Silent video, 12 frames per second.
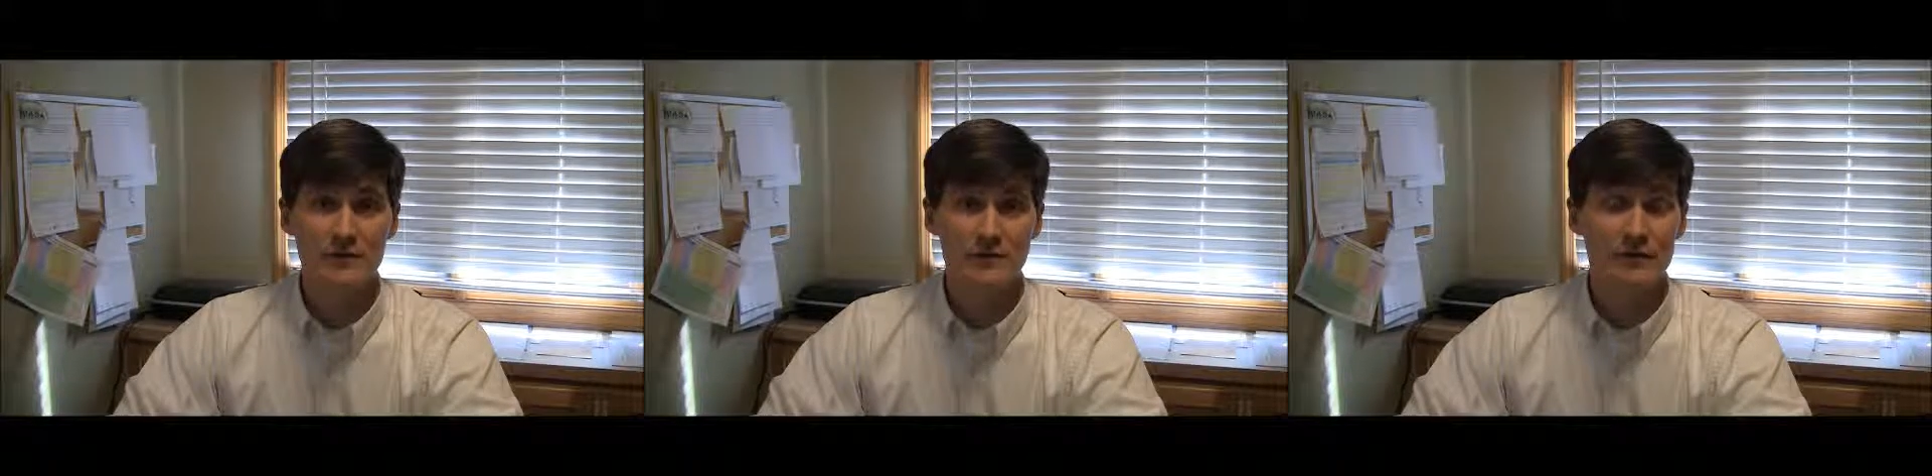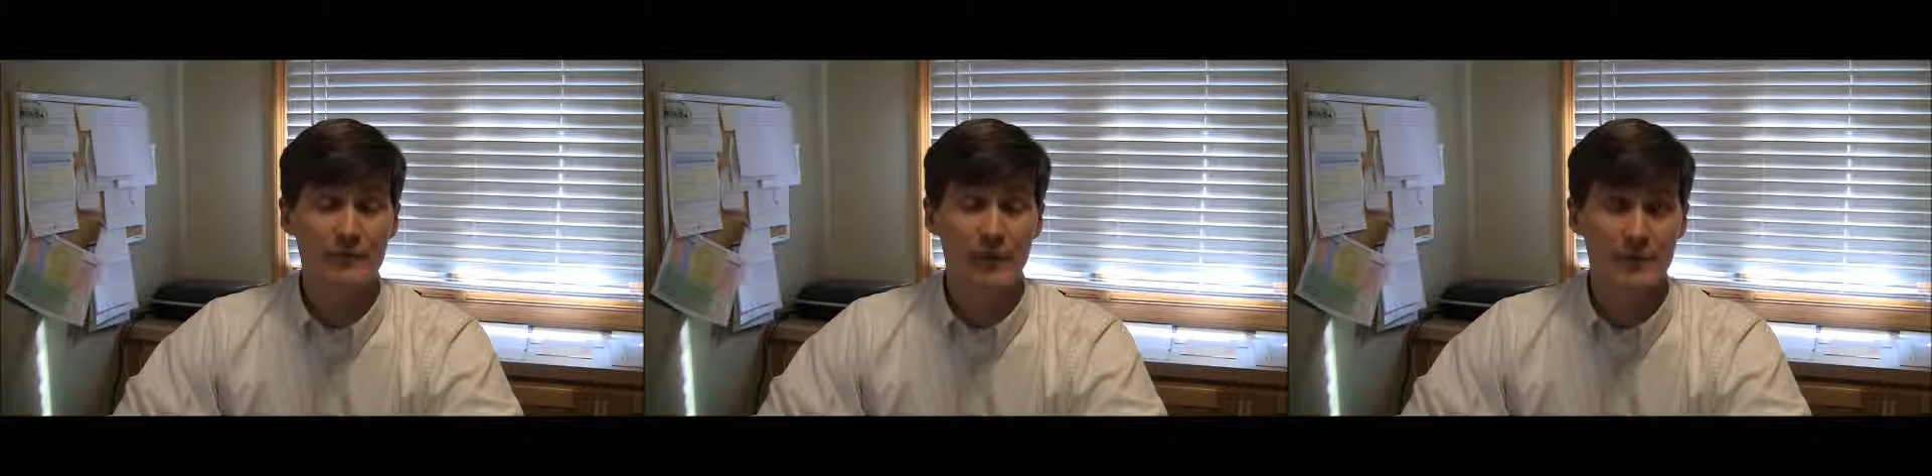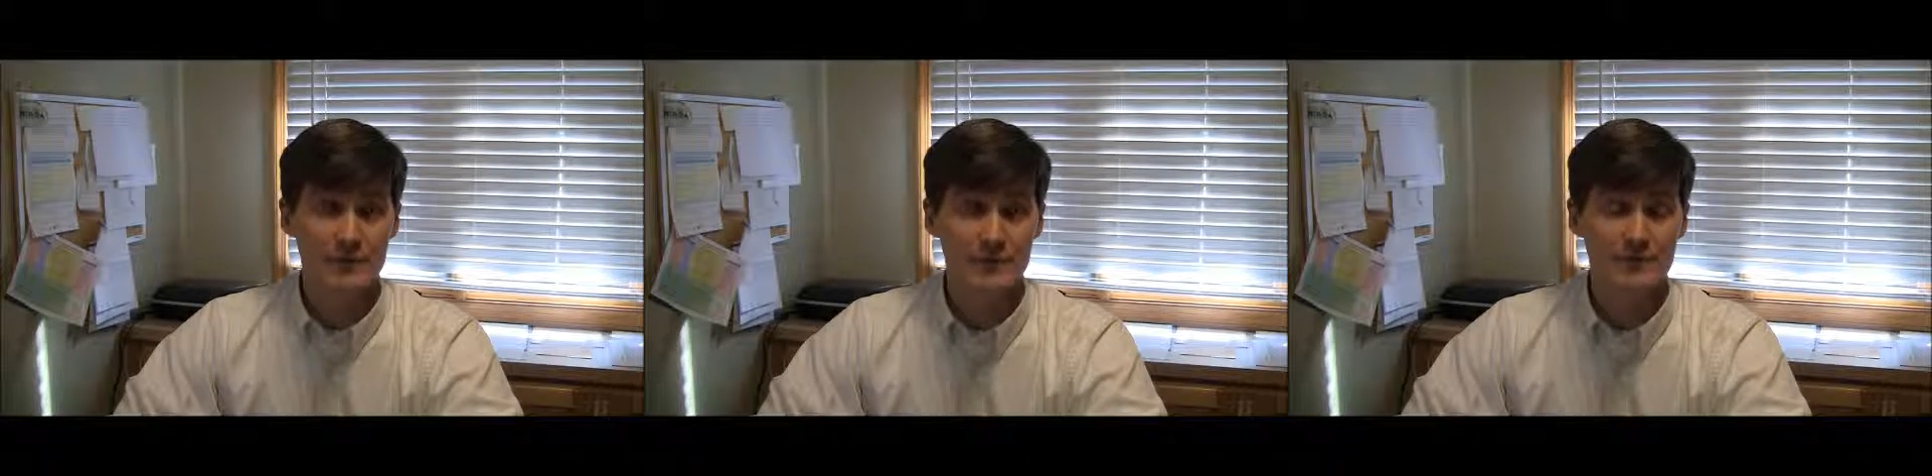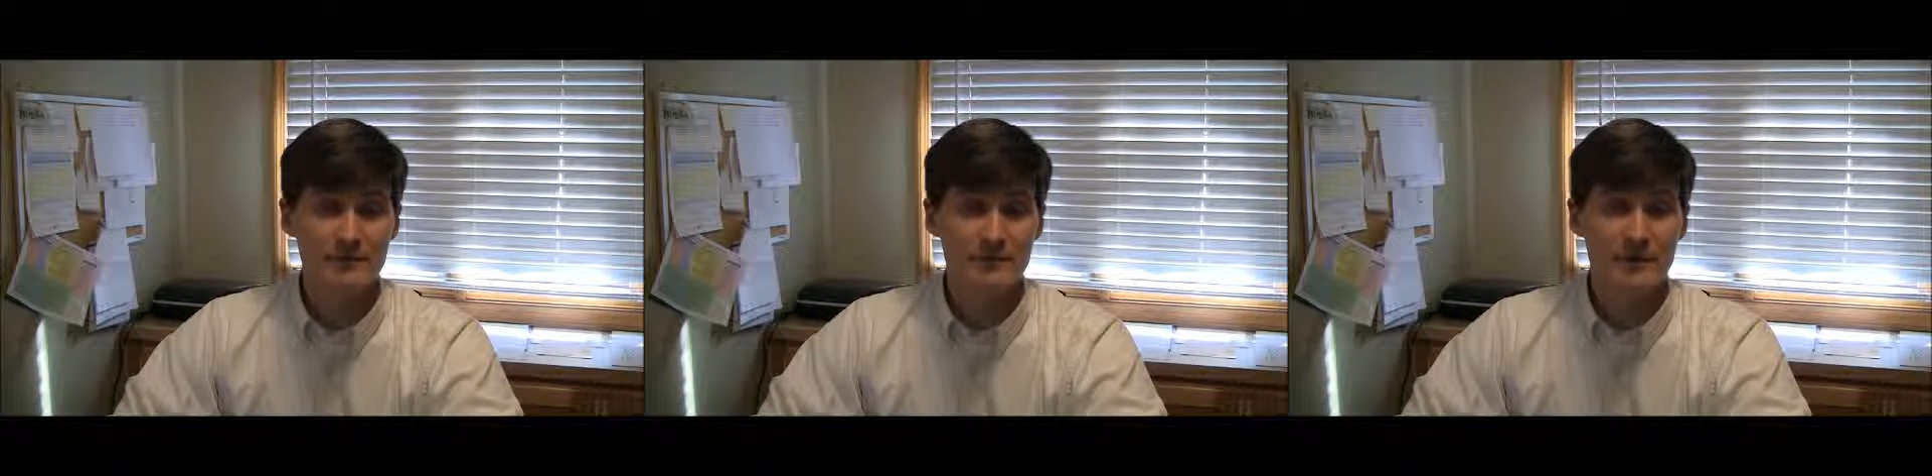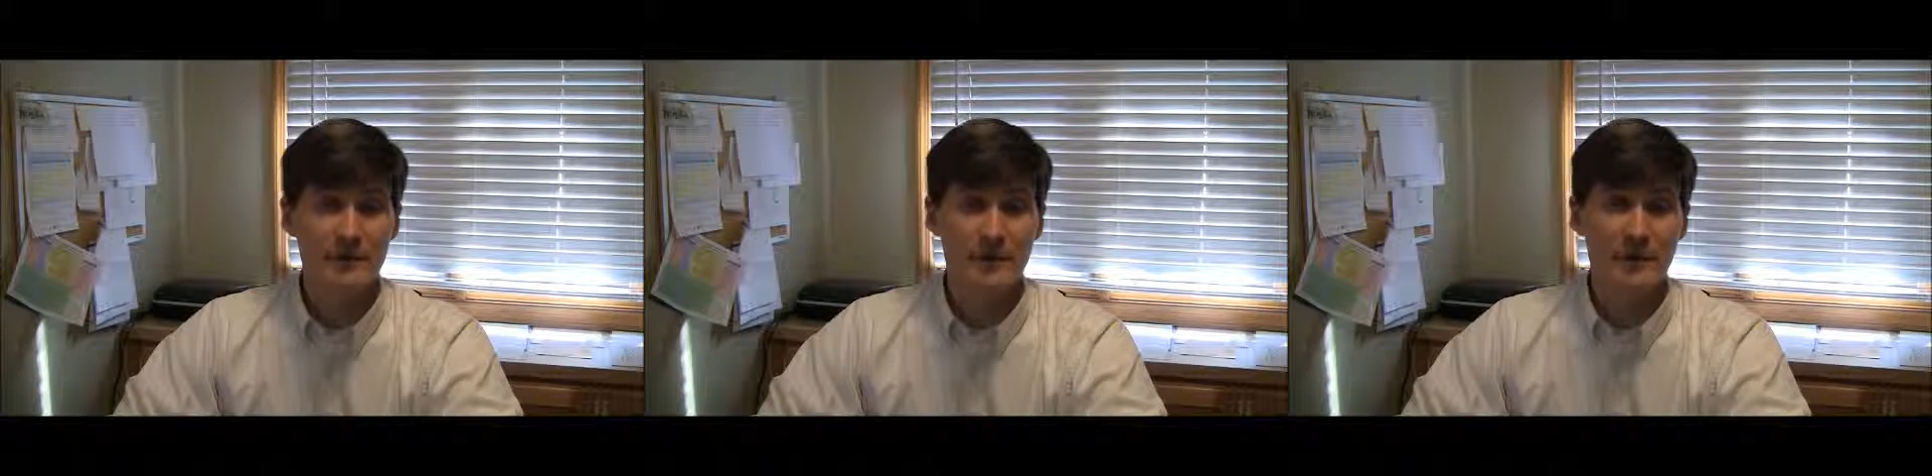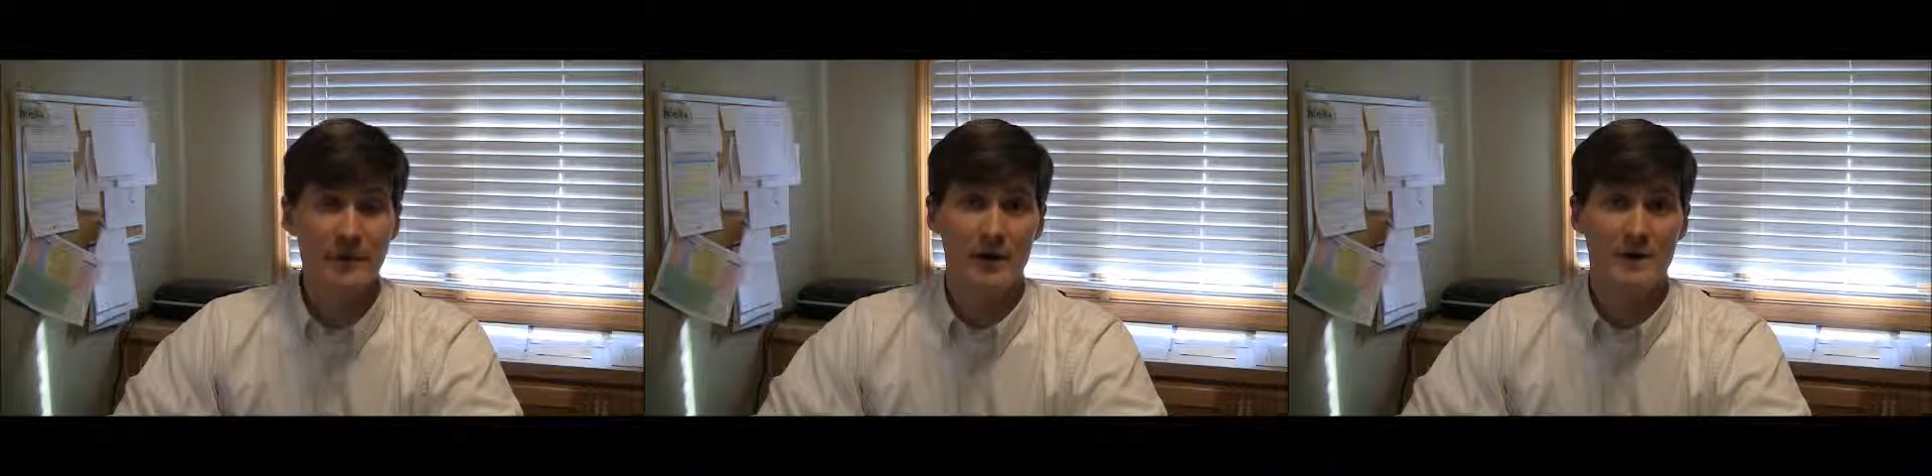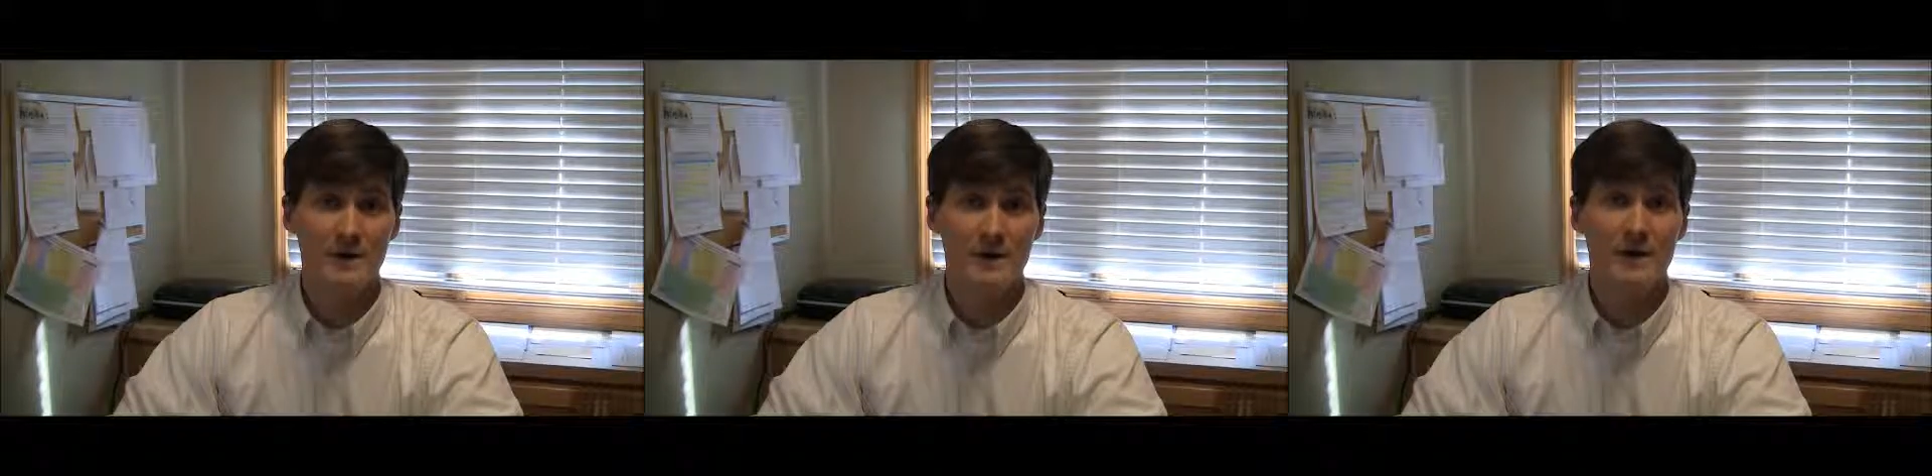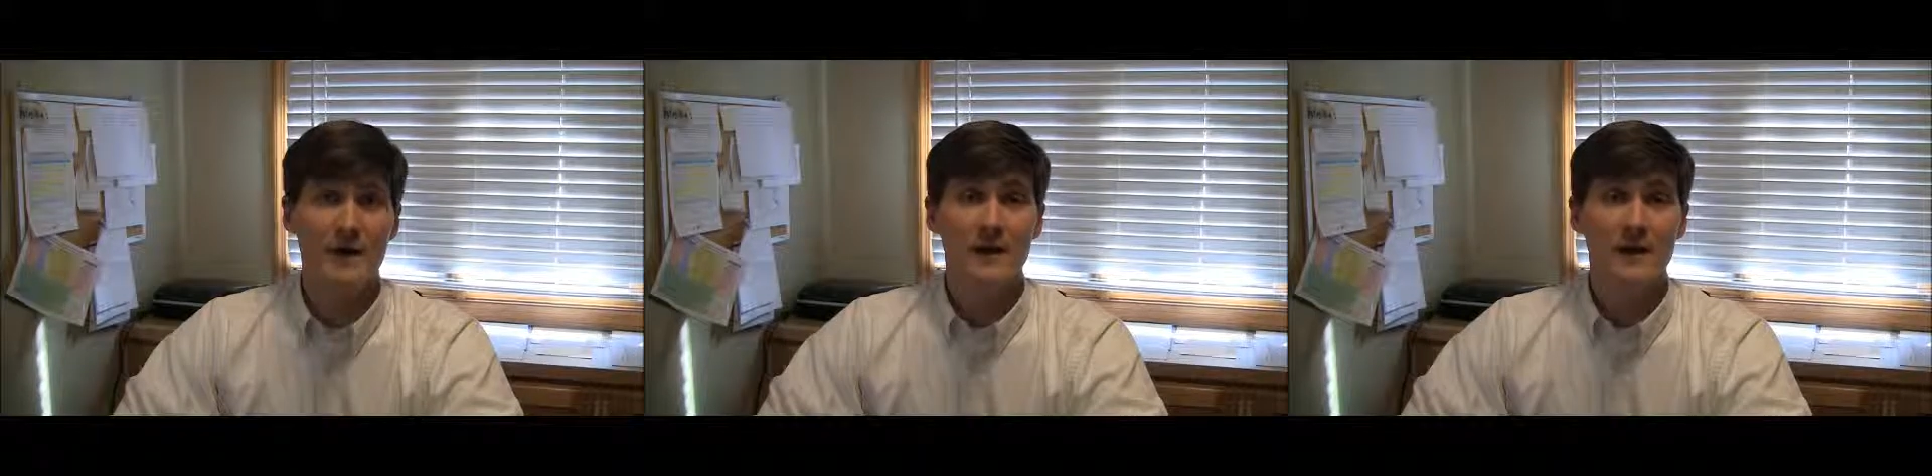you should have already received in your mailbox.